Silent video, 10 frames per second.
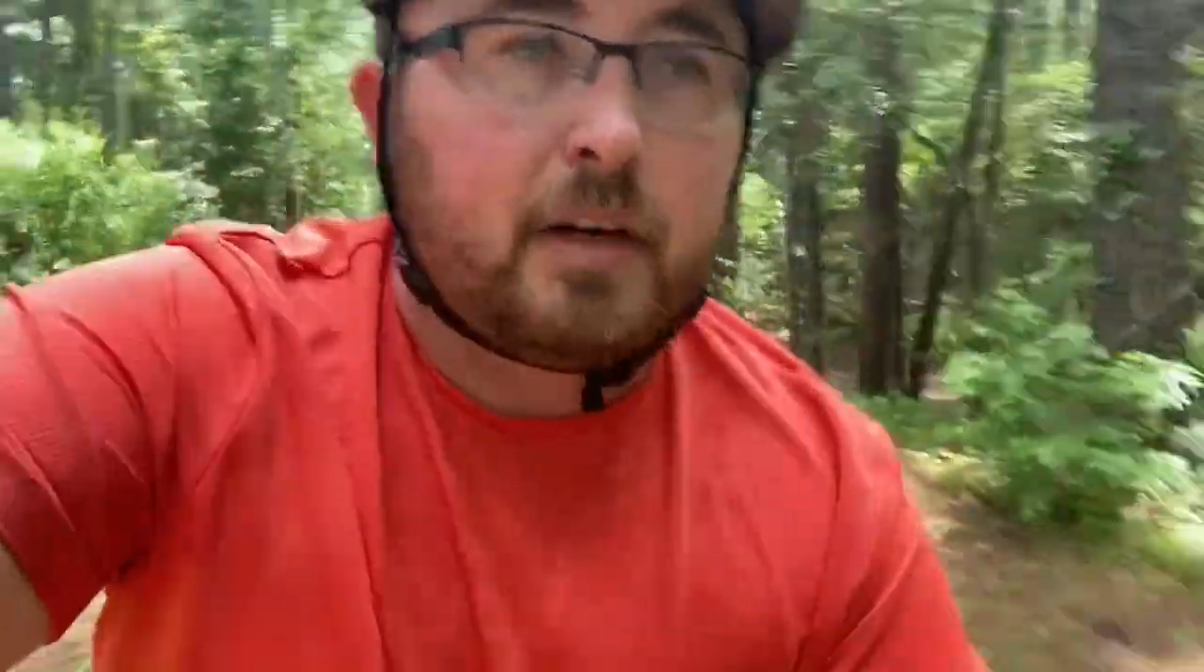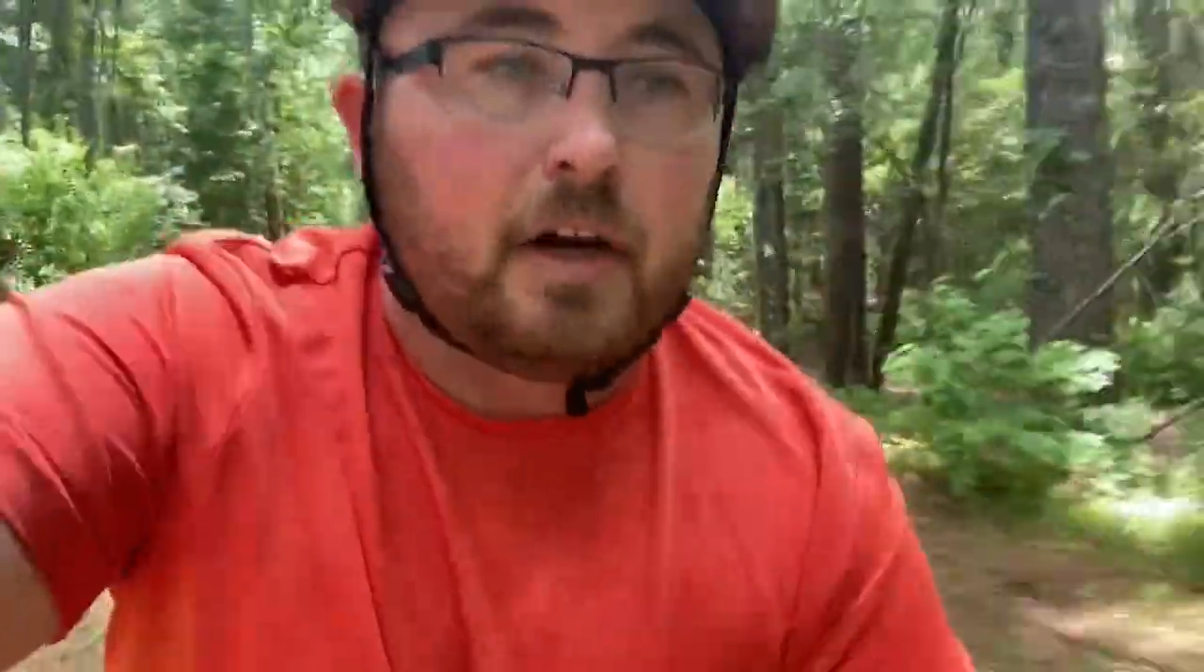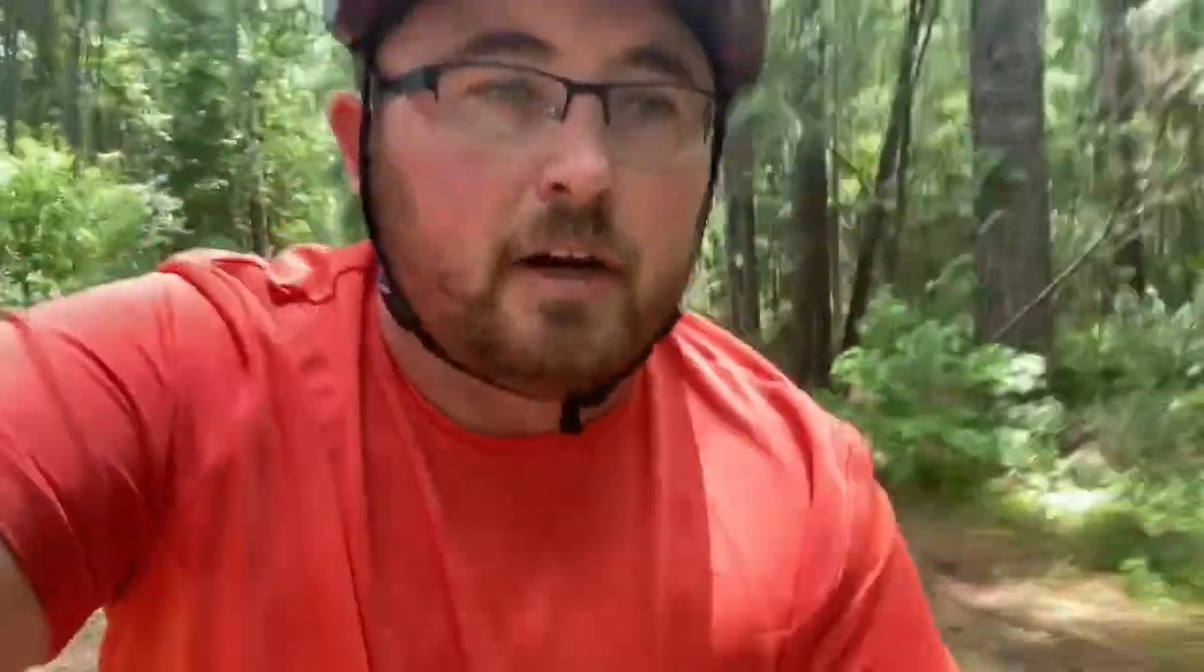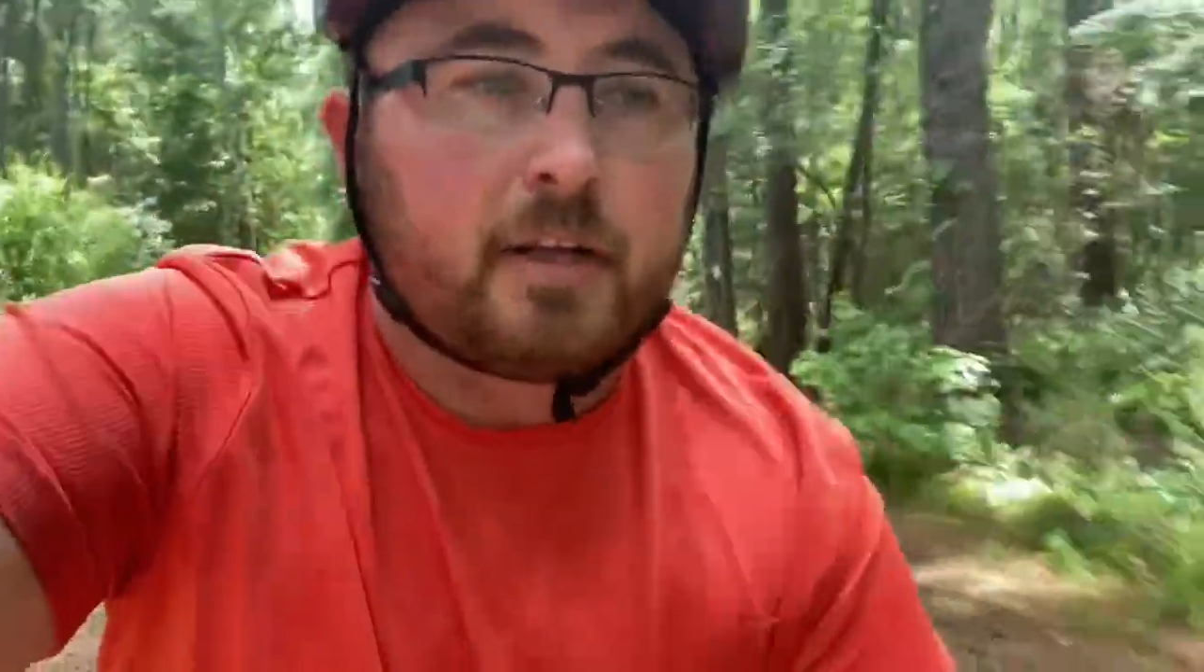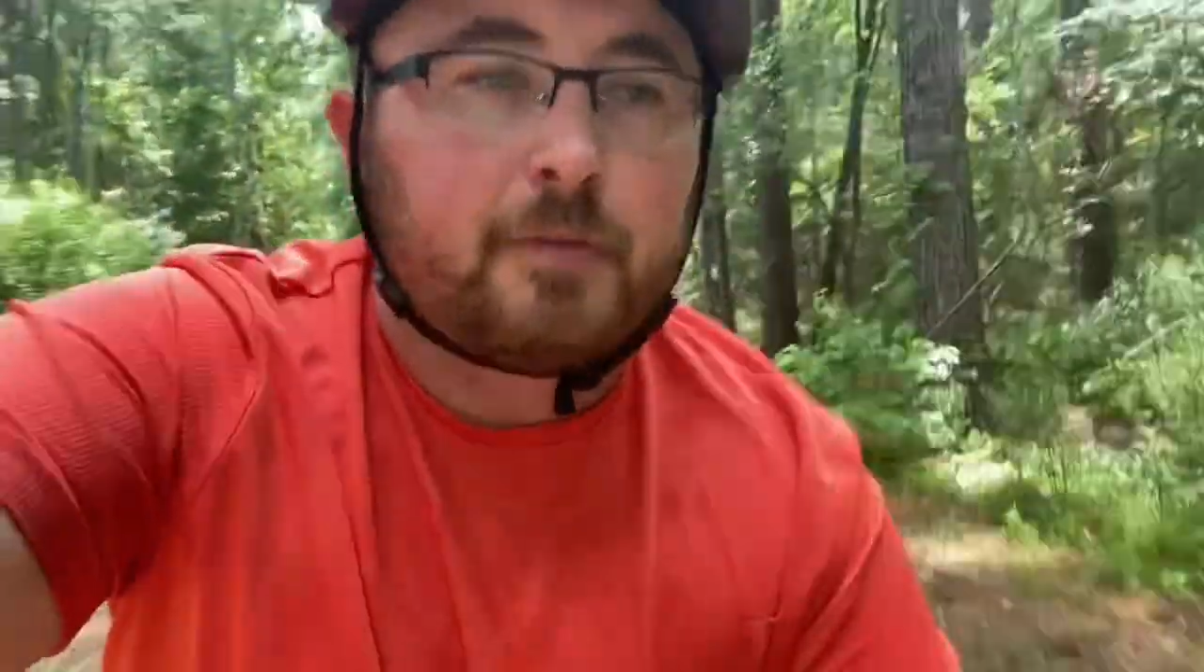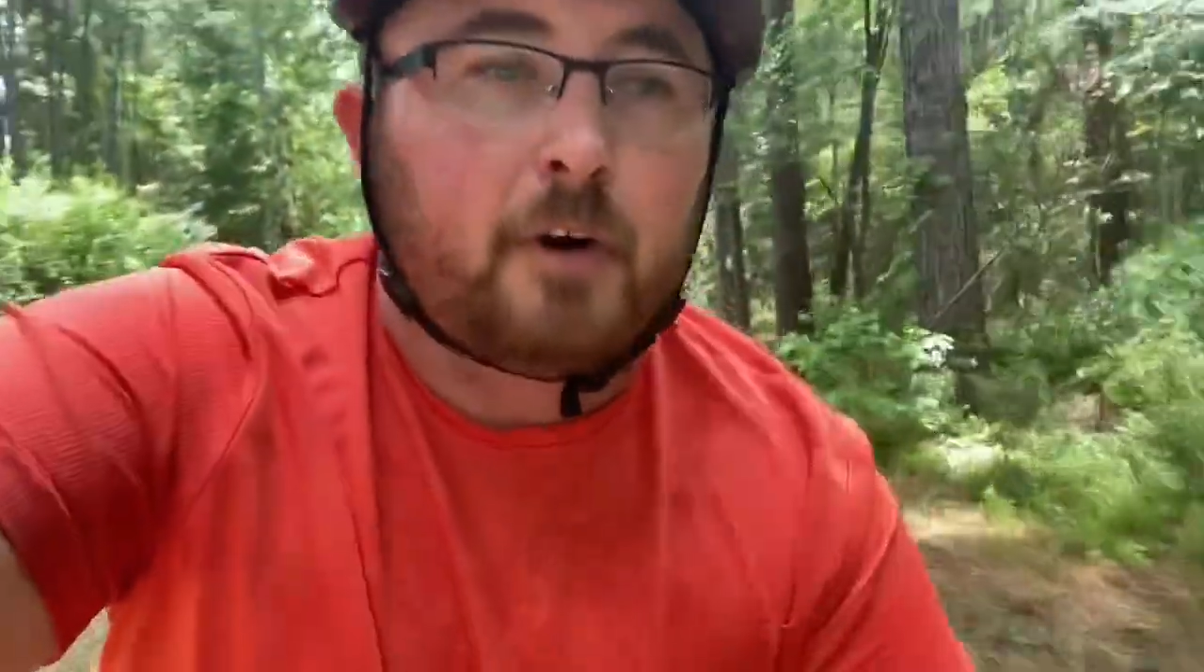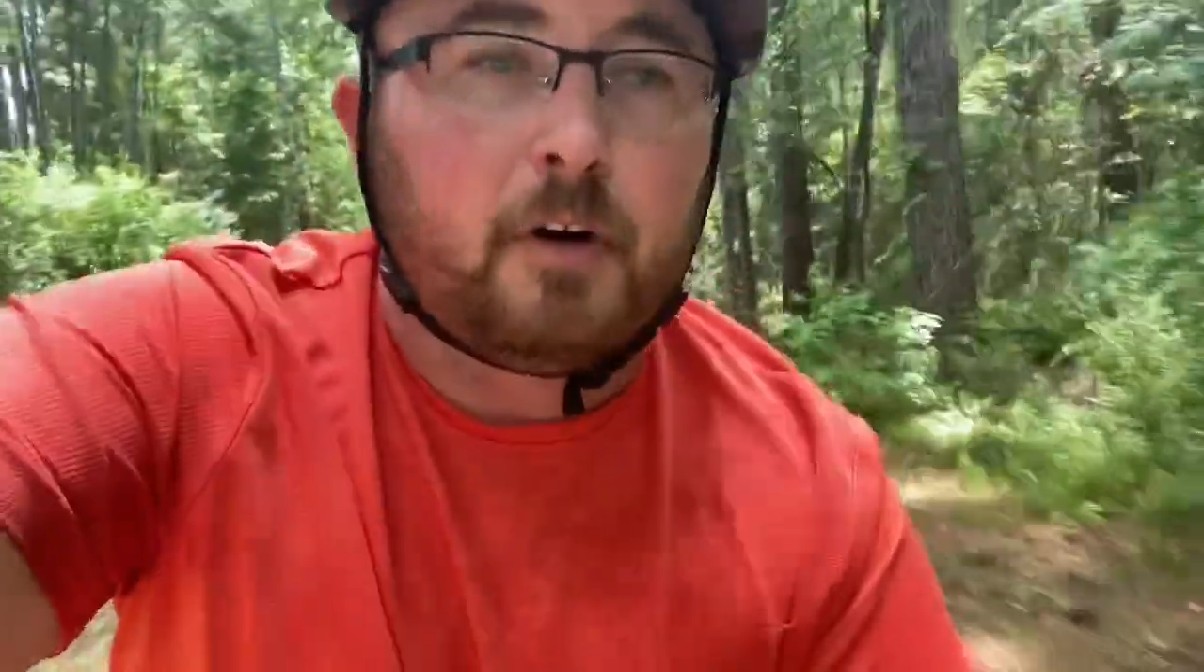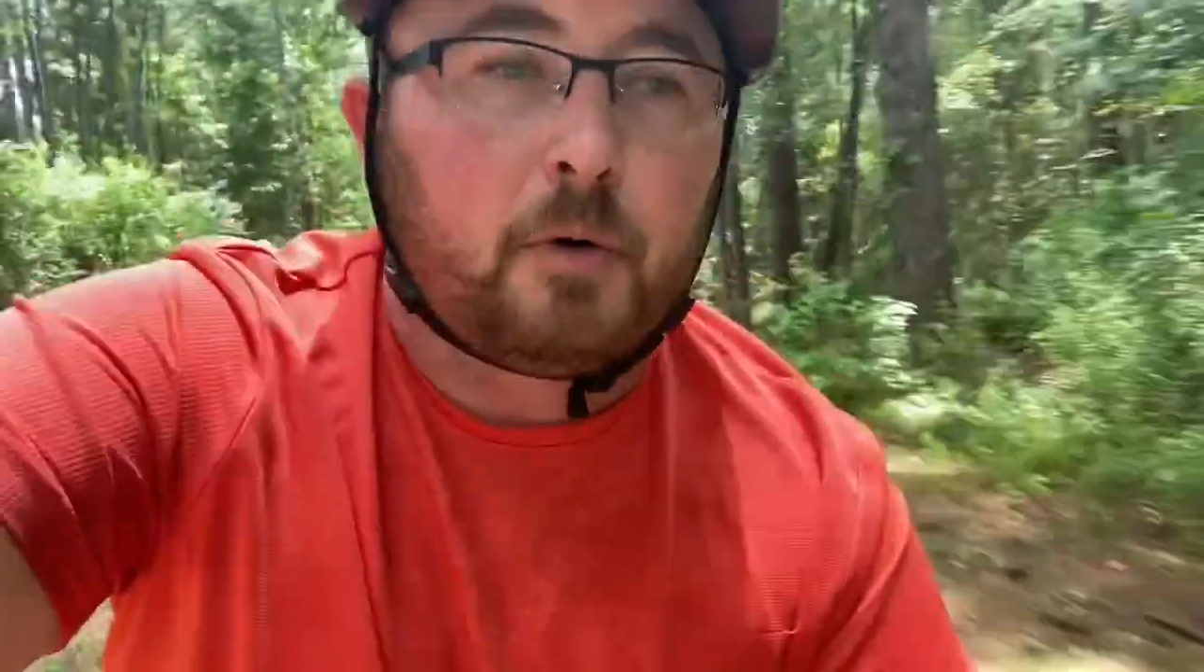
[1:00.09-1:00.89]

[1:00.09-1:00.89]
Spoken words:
gone as far